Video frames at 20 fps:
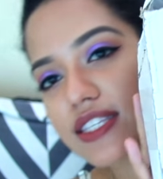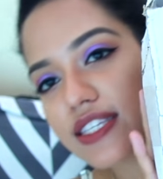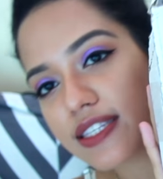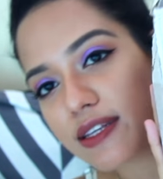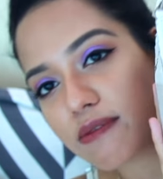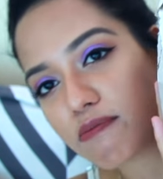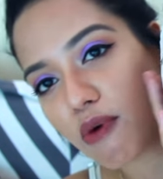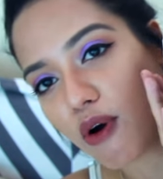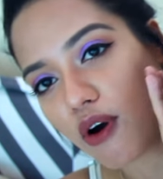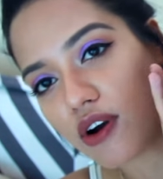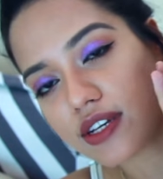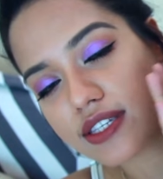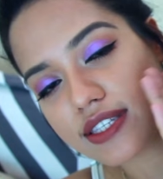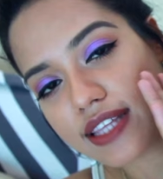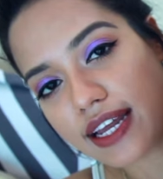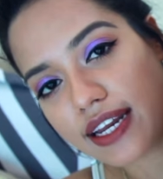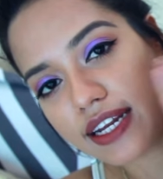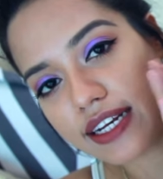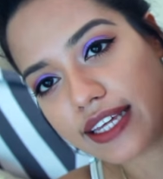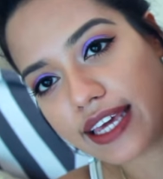this is the box
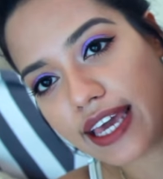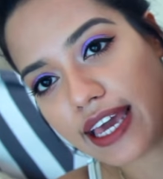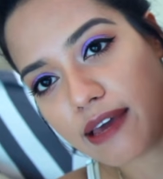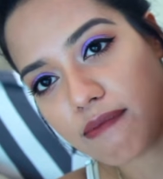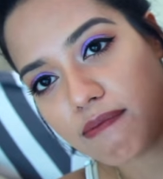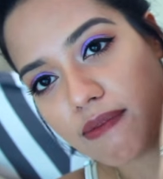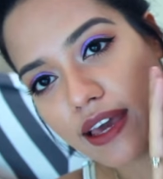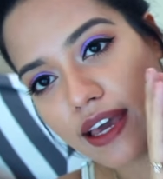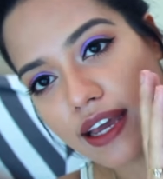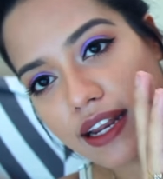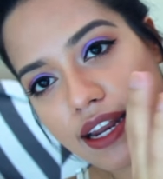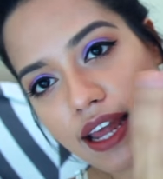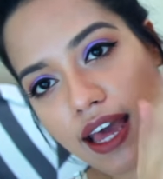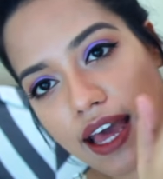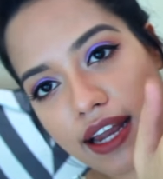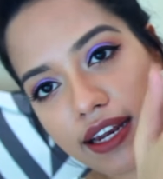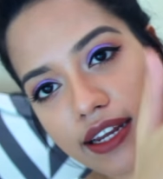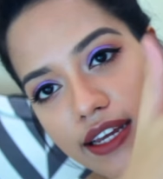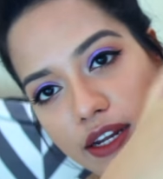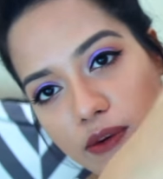that it came in
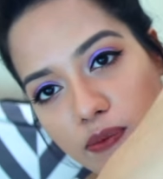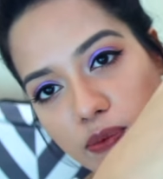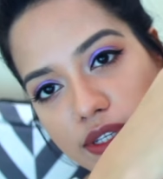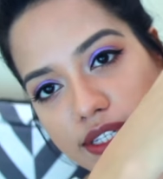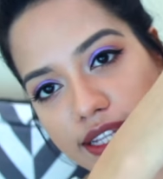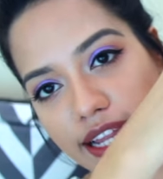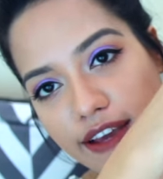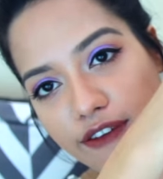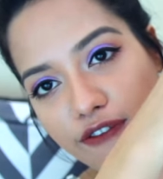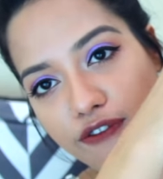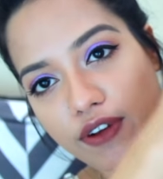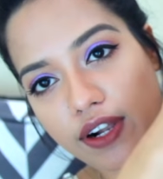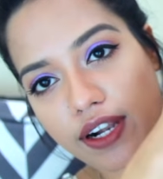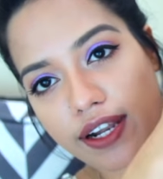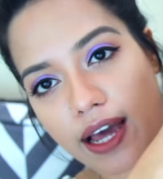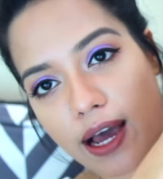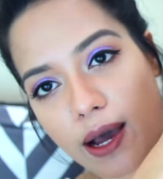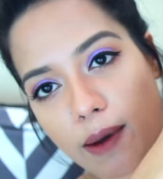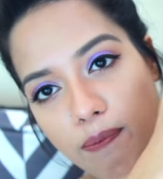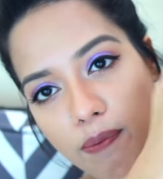and it was like
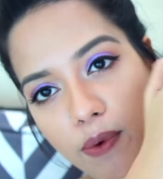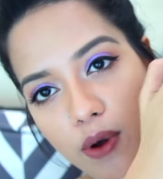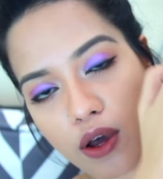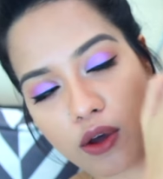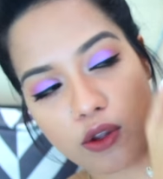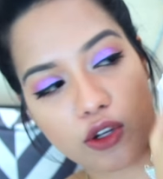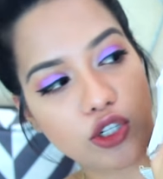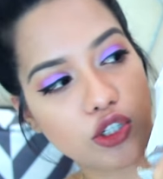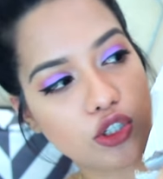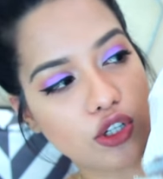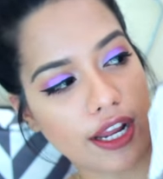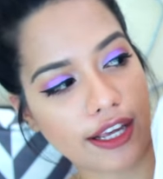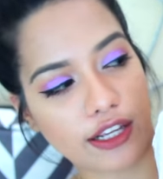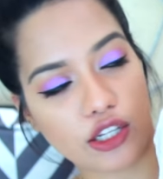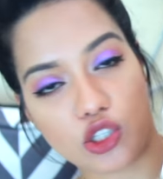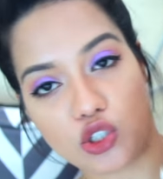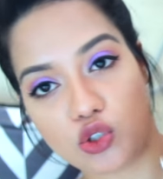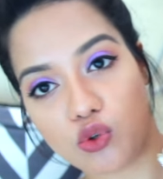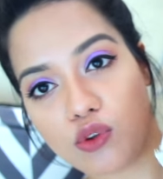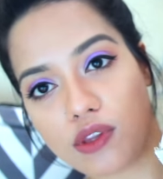filled up
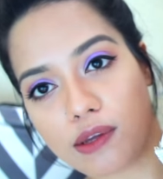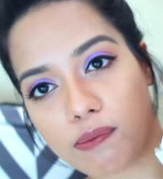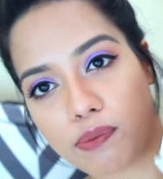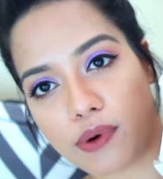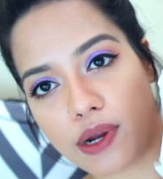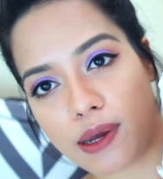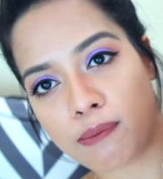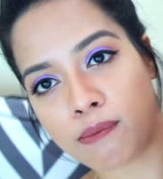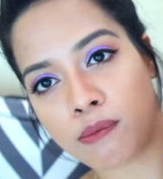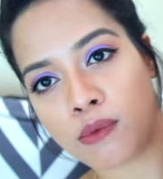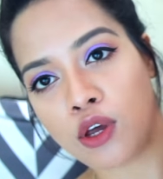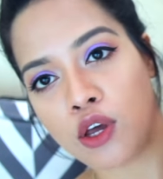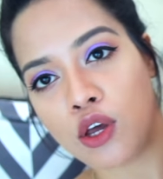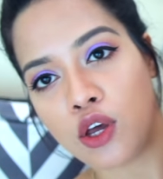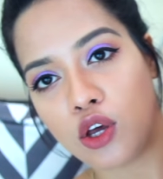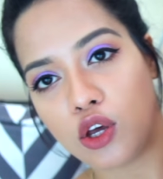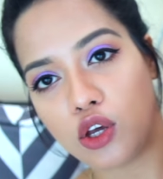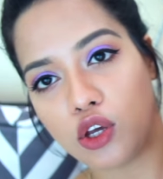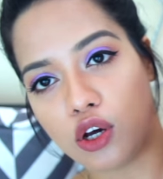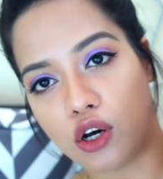like to the brim
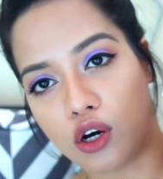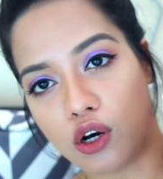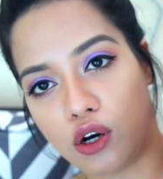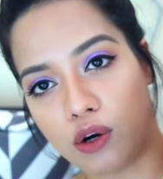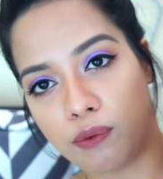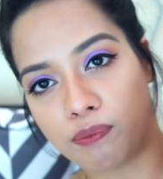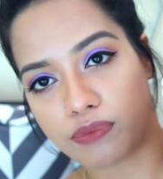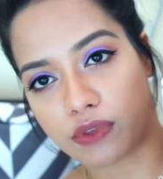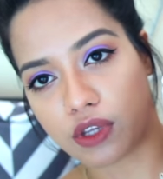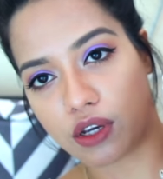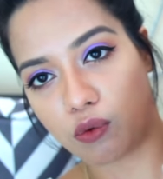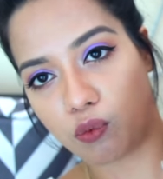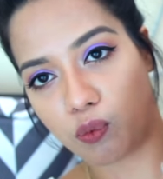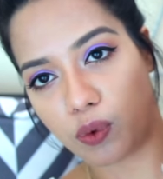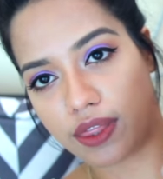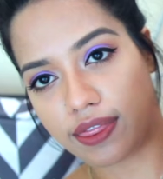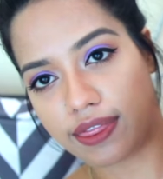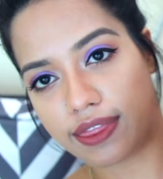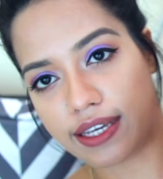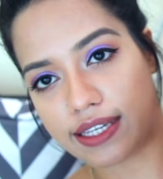
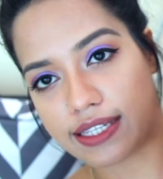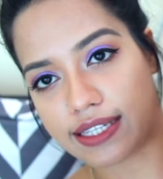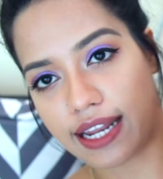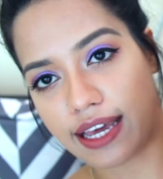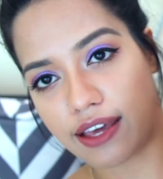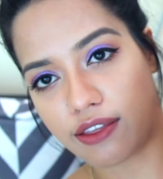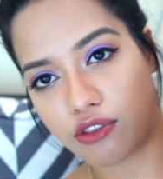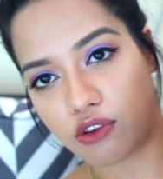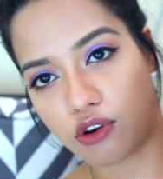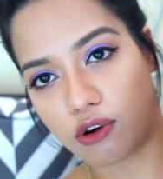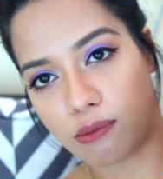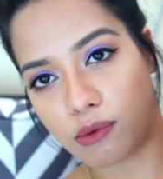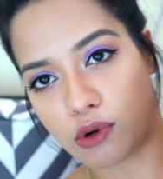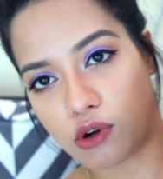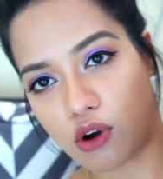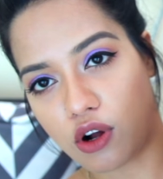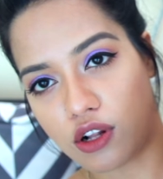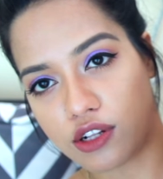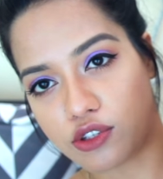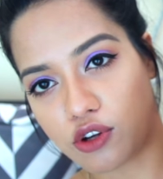with this like
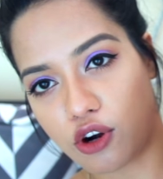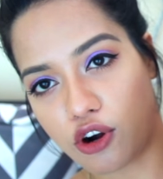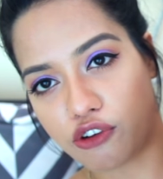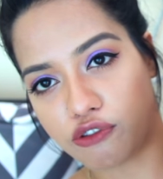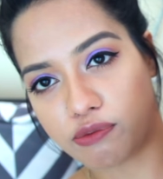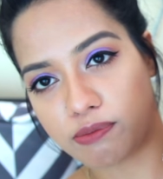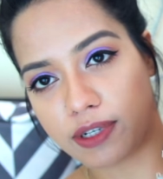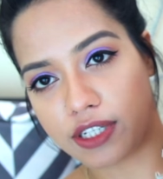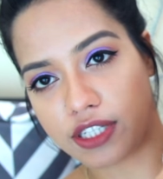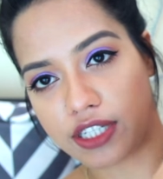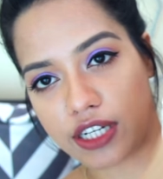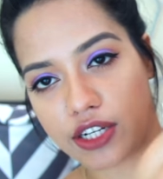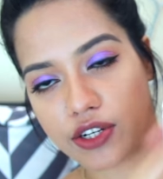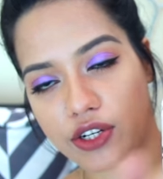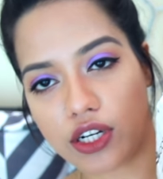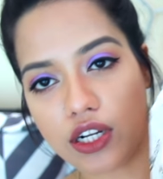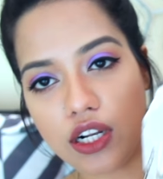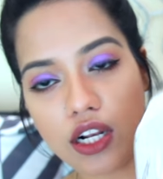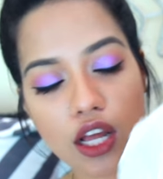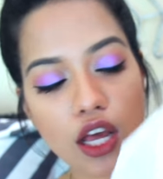thermocol sort of
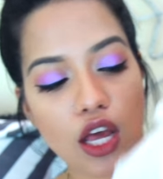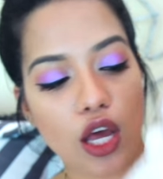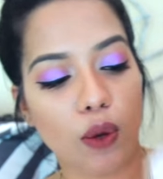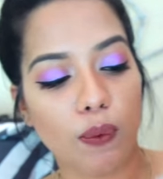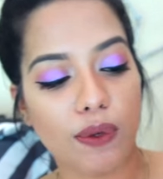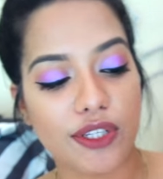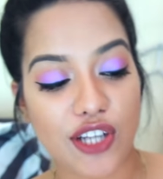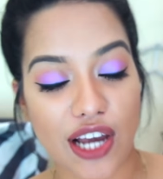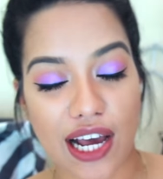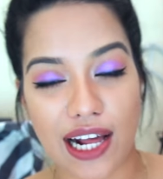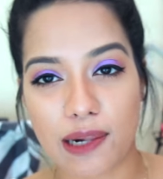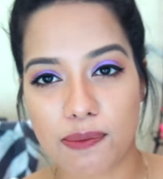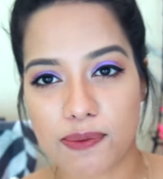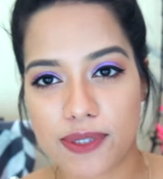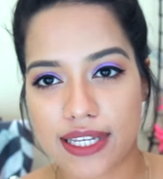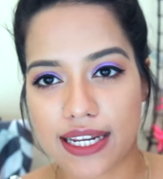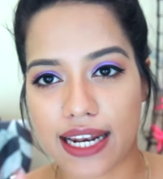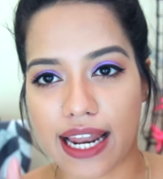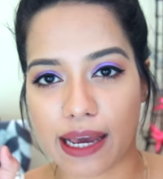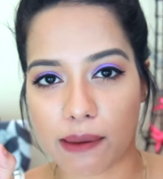material which
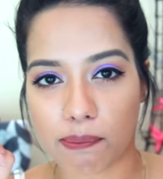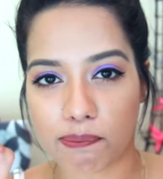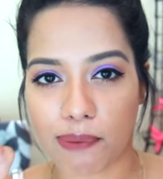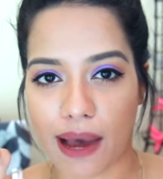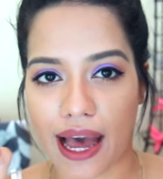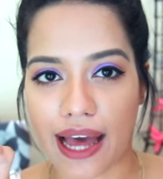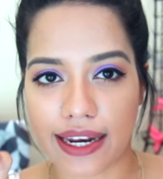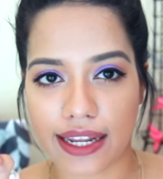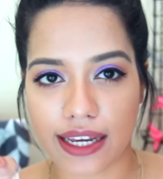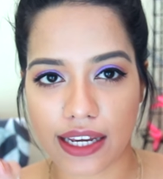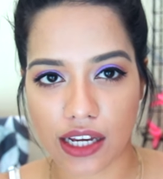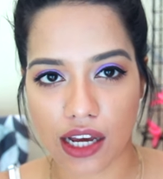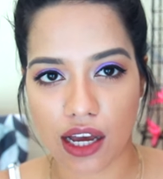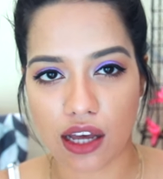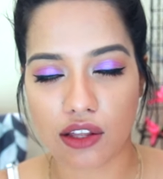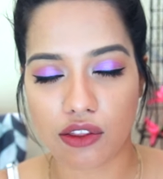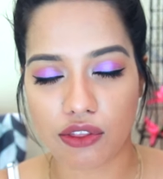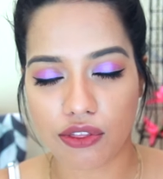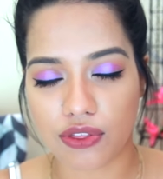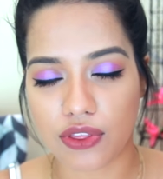helps in like padding
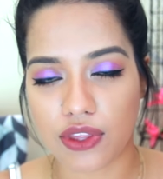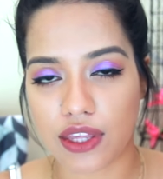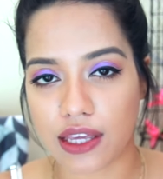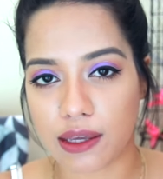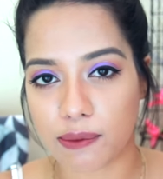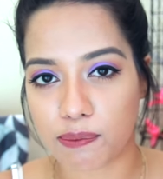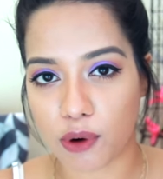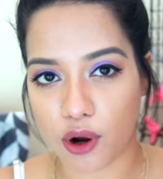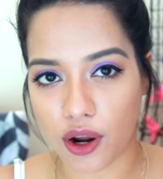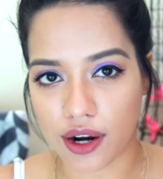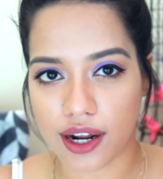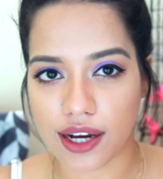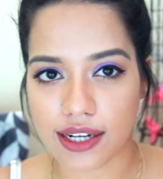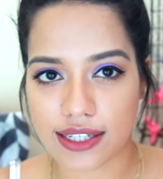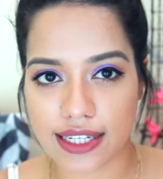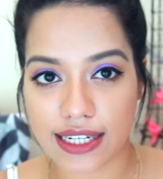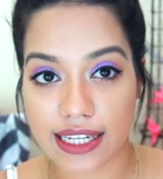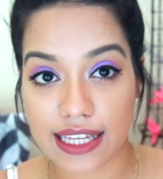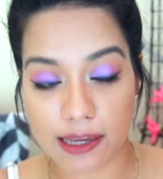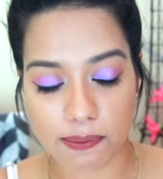the
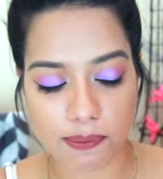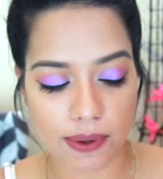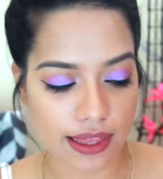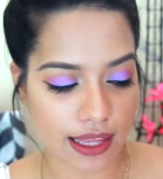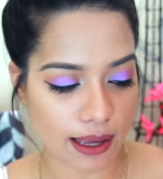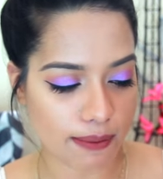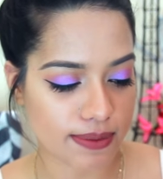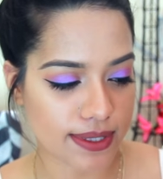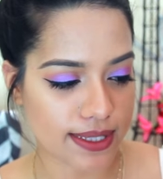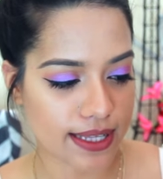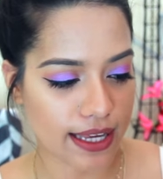products and keeping them